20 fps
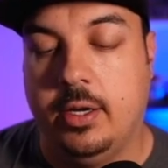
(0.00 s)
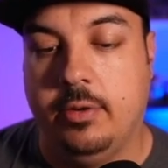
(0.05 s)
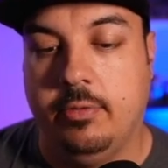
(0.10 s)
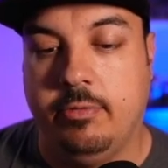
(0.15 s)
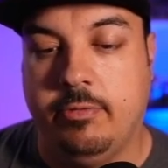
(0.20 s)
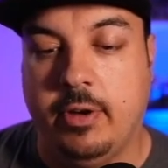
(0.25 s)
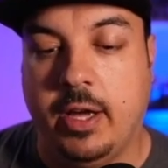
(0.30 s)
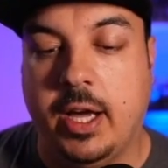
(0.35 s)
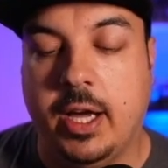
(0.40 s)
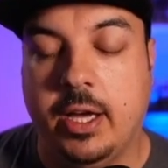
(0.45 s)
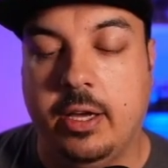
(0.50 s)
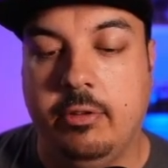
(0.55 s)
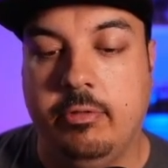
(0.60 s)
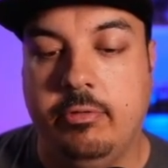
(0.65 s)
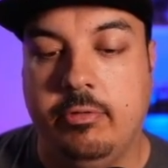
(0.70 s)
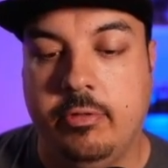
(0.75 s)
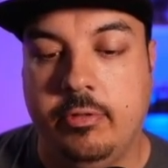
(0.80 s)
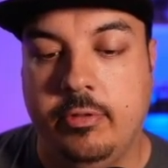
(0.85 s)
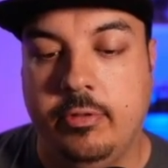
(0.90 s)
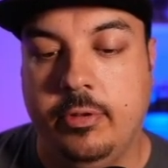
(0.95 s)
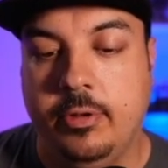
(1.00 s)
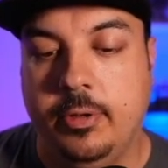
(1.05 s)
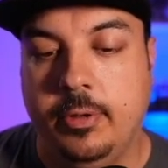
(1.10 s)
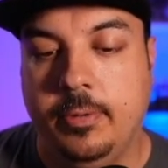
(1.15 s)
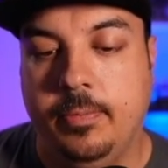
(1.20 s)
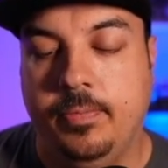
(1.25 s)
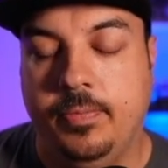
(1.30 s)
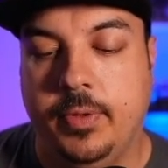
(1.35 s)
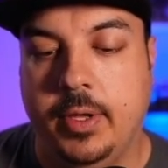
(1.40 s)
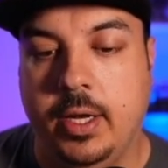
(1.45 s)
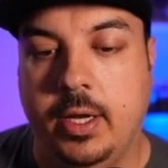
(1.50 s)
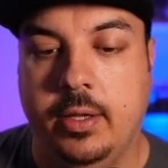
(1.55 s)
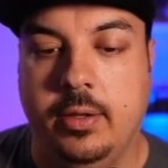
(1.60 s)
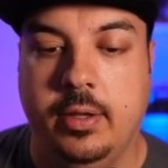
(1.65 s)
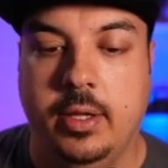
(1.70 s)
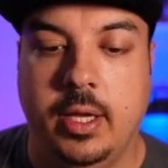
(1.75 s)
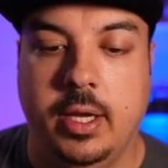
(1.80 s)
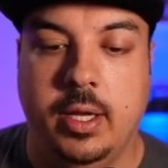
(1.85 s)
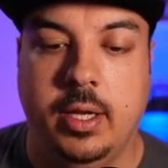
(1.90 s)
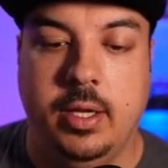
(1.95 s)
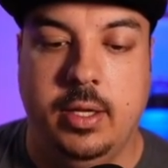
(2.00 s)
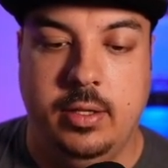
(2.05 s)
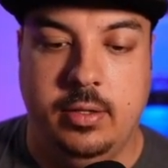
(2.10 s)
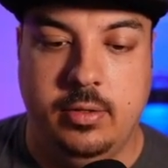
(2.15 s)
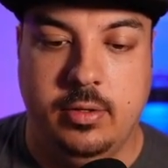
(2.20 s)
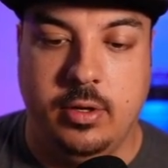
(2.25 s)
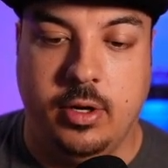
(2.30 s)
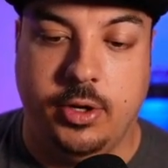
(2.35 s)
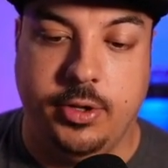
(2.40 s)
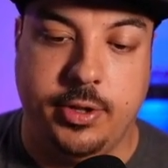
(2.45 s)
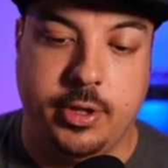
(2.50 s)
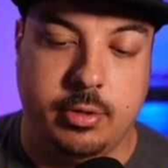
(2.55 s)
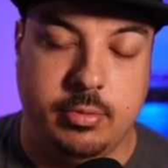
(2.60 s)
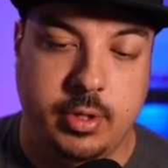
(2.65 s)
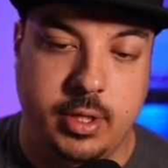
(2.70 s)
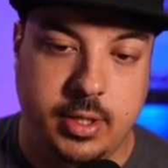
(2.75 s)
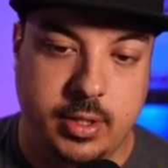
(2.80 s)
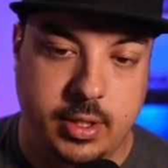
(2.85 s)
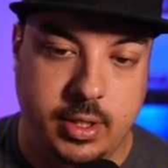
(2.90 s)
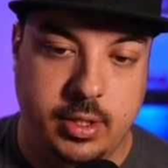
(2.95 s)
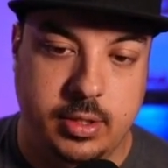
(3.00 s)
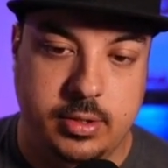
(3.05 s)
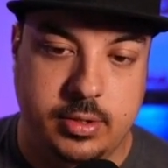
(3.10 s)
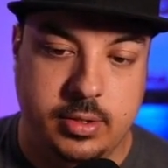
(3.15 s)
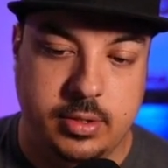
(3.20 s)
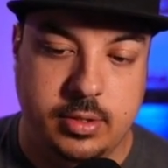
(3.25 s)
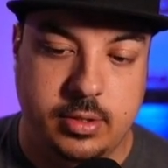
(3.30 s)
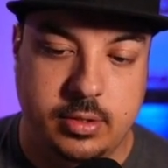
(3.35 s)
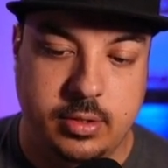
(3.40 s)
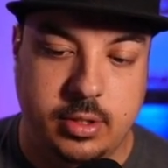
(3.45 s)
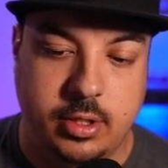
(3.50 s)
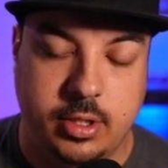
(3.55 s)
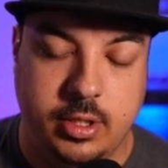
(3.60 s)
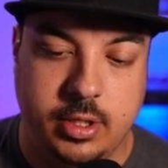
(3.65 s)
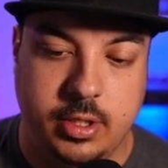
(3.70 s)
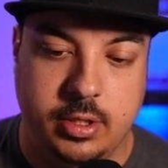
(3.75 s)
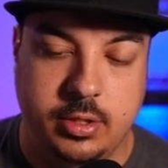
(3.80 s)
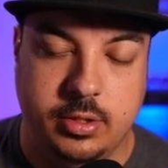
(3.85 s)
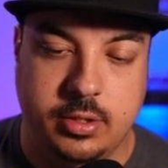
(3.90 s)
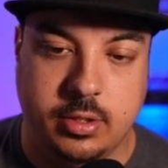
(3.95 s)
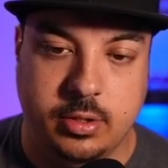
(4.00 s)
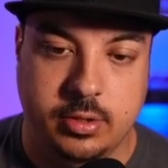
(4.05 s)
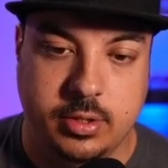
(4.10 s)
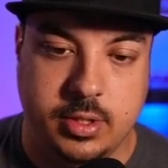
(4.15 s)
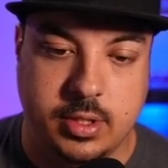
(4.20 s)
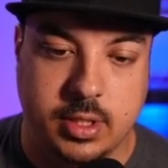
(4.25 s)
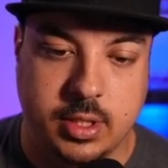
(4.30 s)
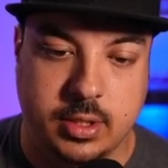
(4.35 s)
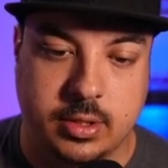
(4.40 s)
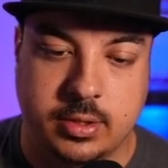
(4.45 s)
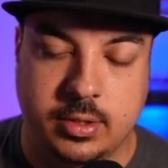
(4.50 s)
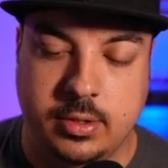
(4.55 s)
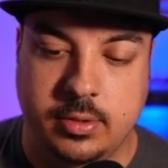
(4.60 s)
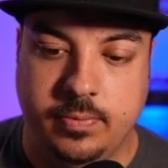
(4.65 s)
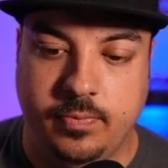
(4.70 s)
on 5, and then all 3 of these on turn 6.